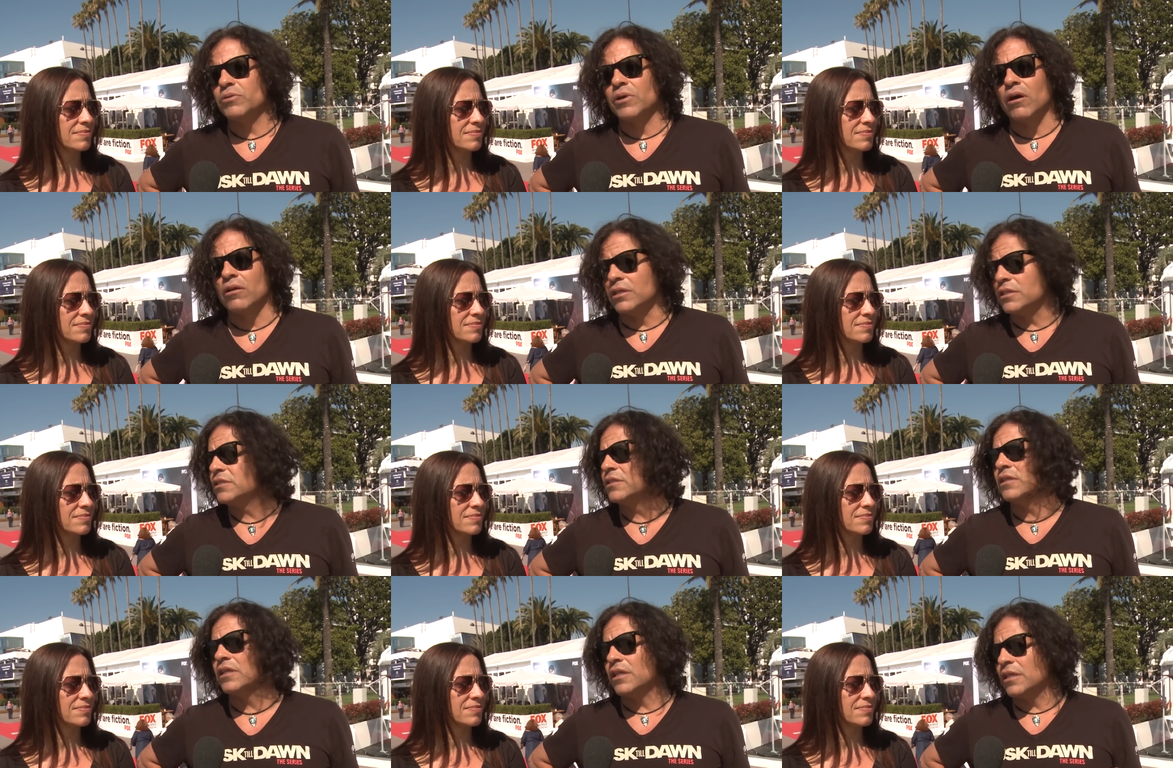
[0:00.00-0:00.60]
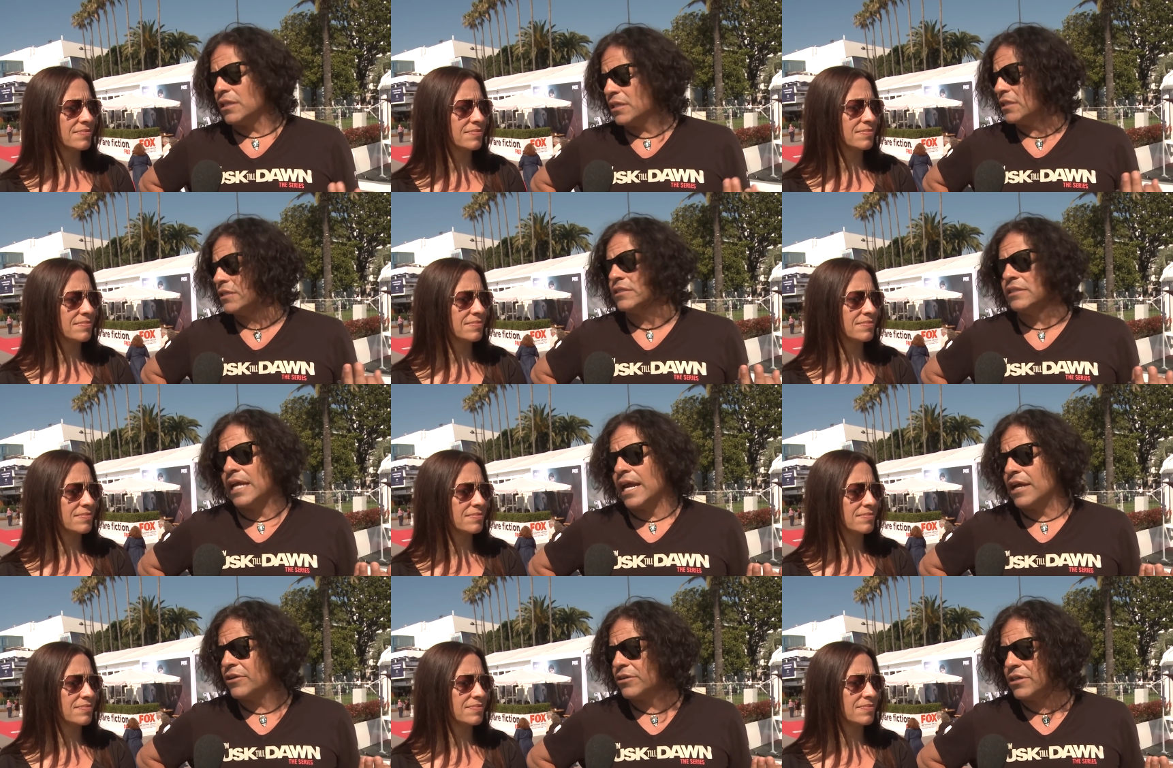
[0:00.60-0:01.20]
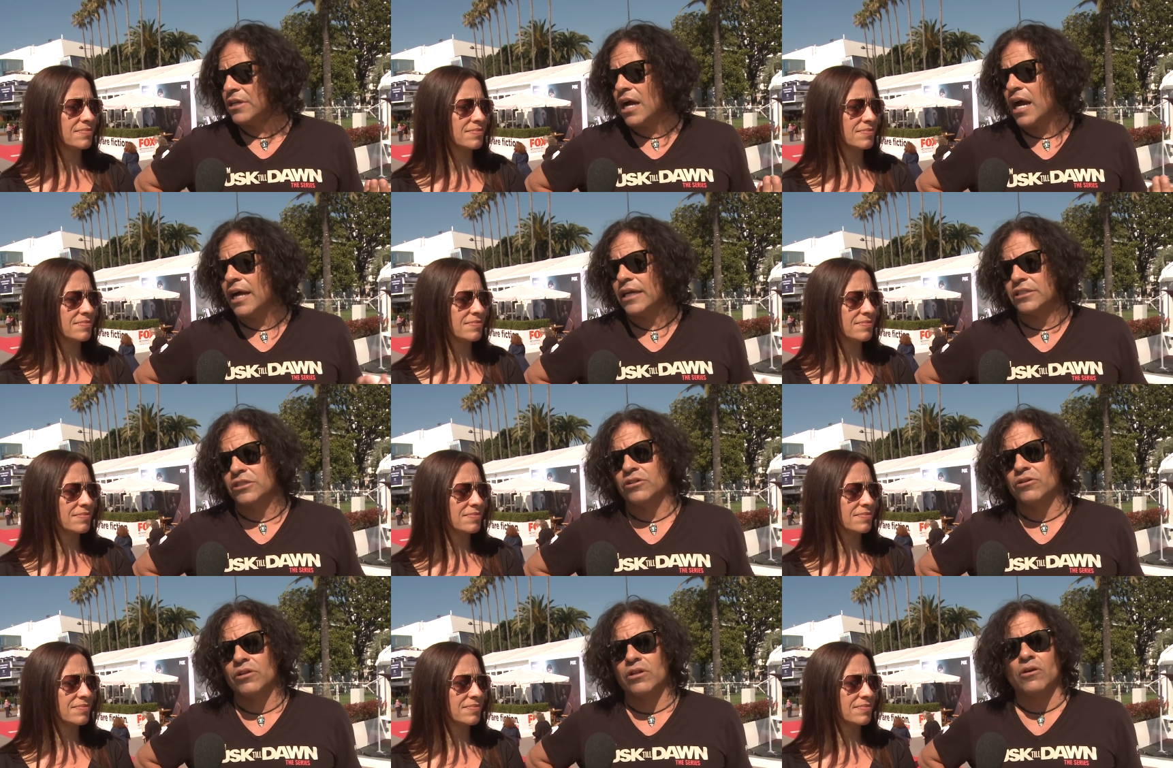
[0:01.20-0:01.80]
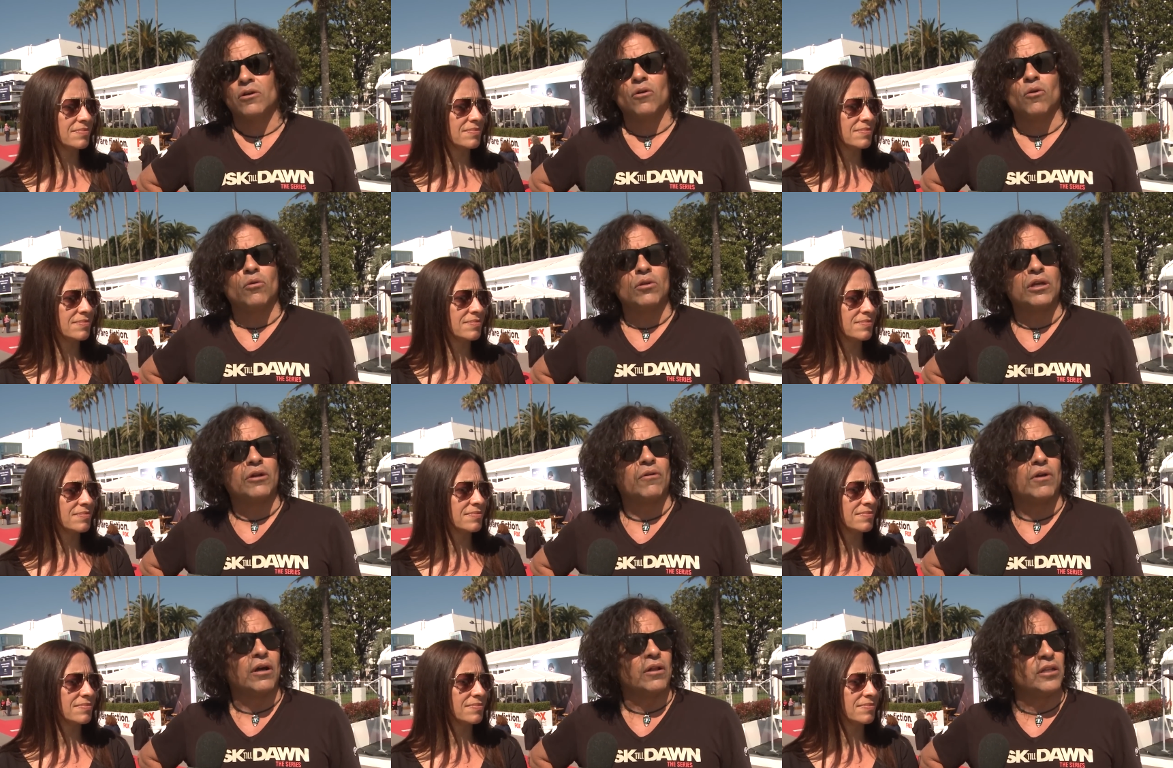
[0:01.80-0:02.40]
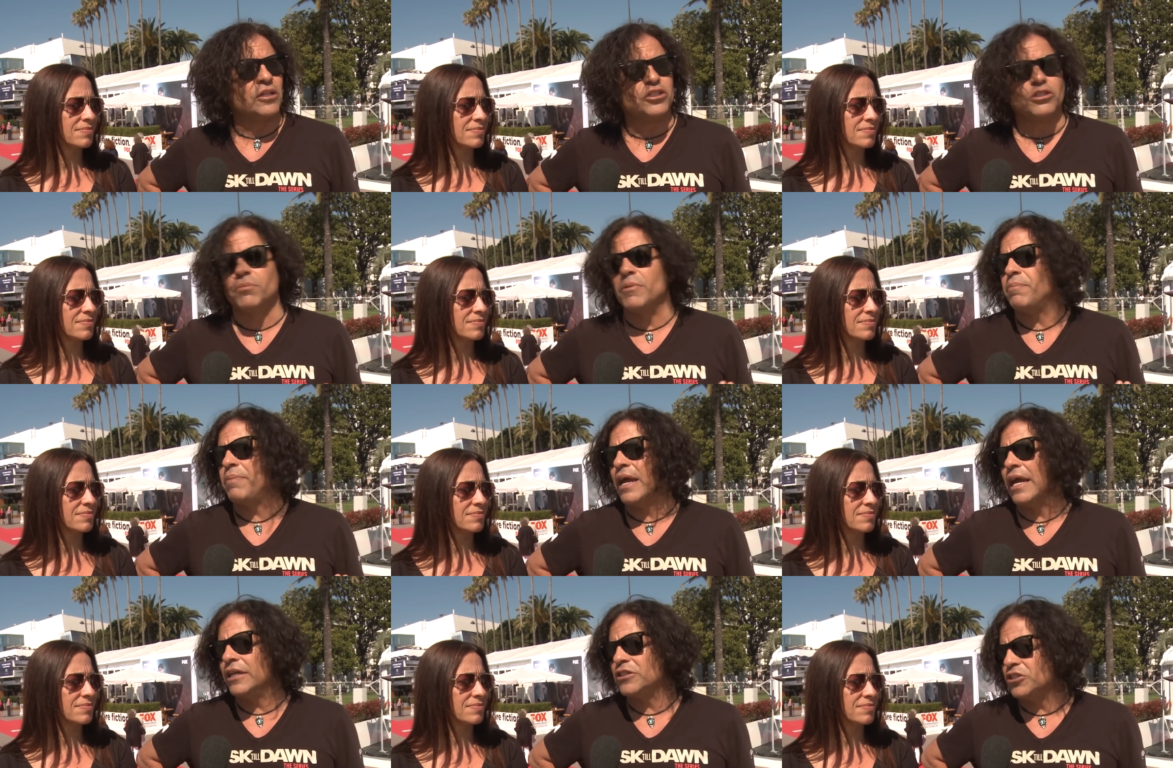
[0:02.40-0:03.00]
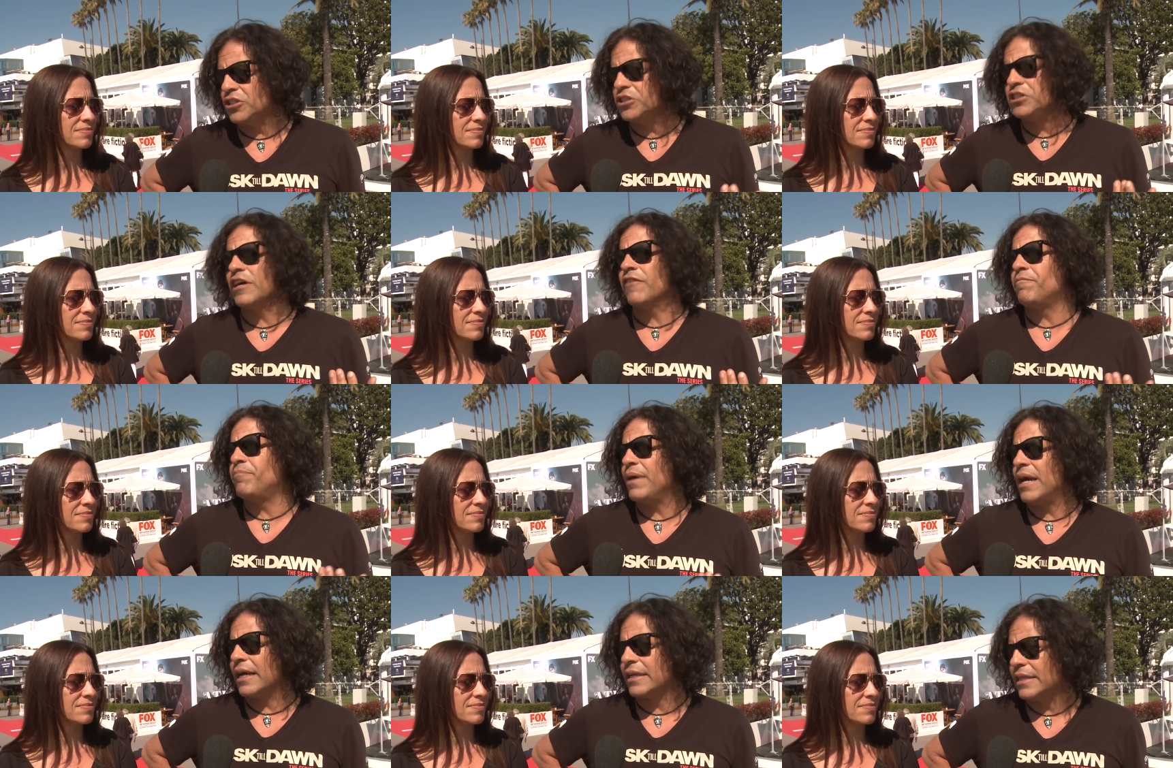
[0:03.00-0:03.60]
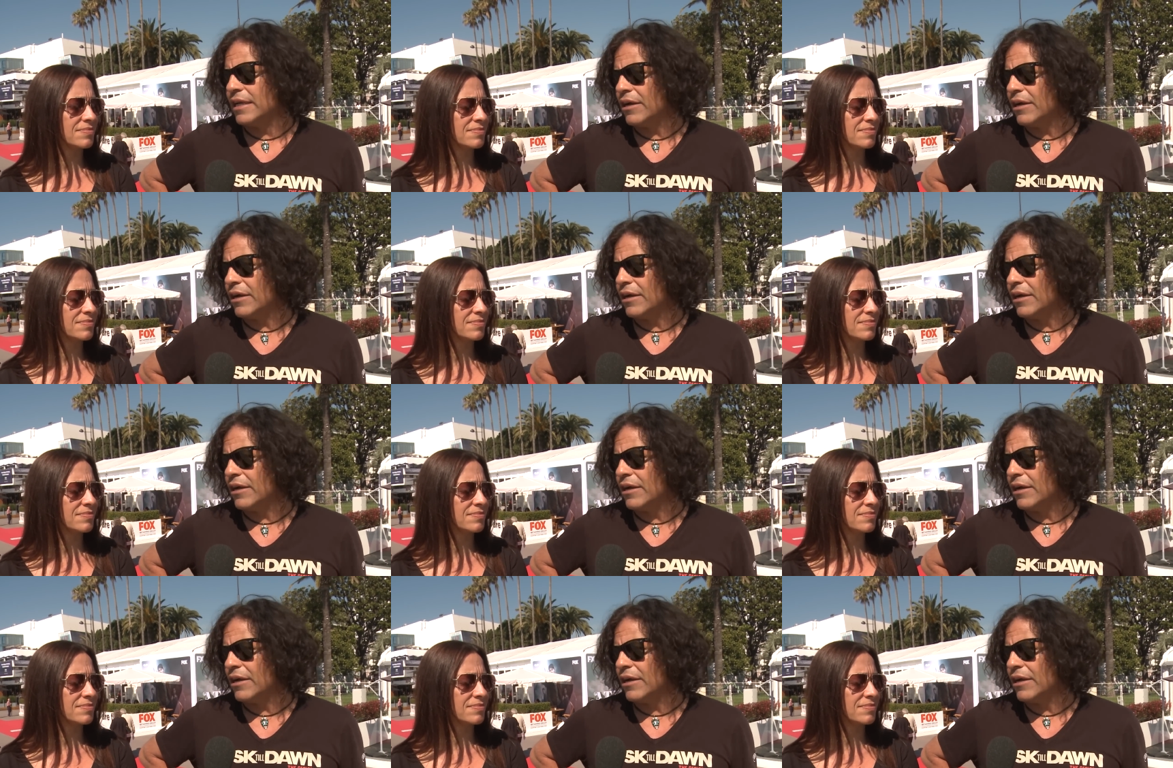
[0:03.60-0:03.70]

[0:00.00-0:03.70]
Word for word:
Speaker 1: We all listened to the, the, standard guys, you know, the Holy Grail, the Jimmy Page, the Jeff Beck, the